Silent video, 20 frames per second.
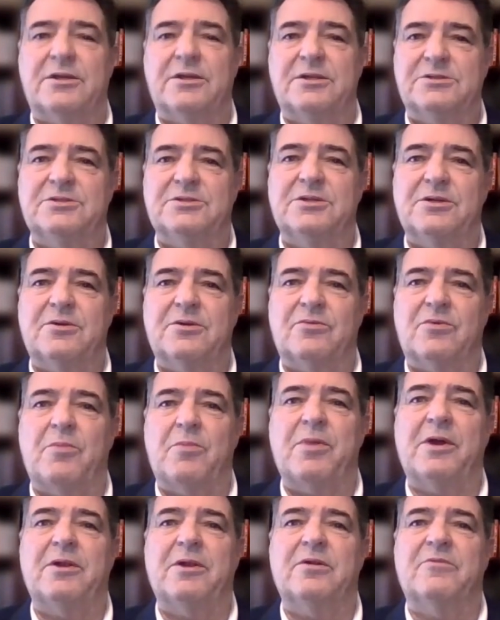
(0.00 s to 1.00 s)
It's a
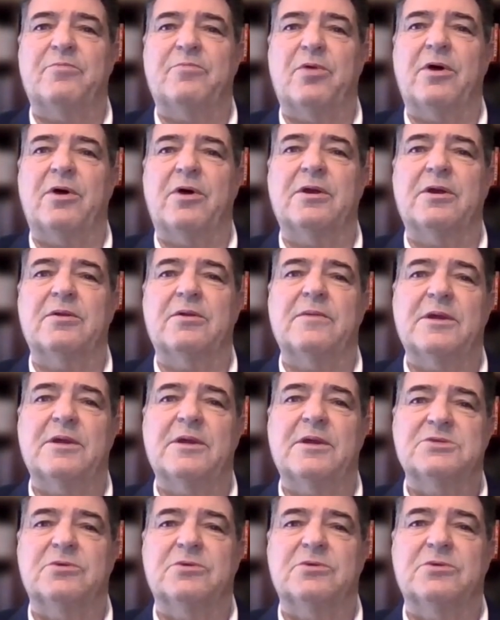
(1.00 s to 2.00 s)
repetitive product, and
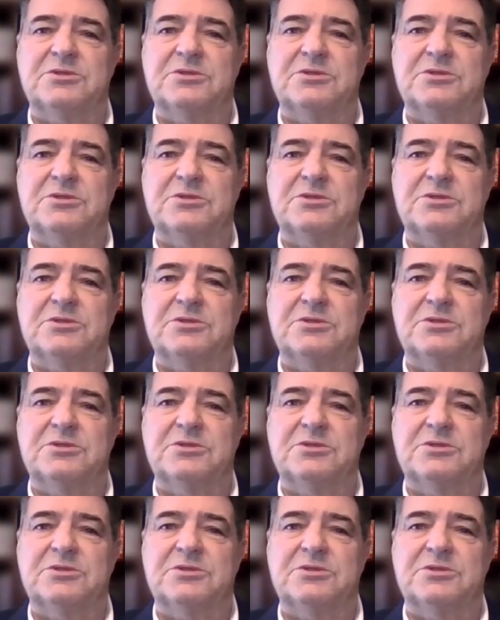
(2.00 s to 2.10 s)
that's where the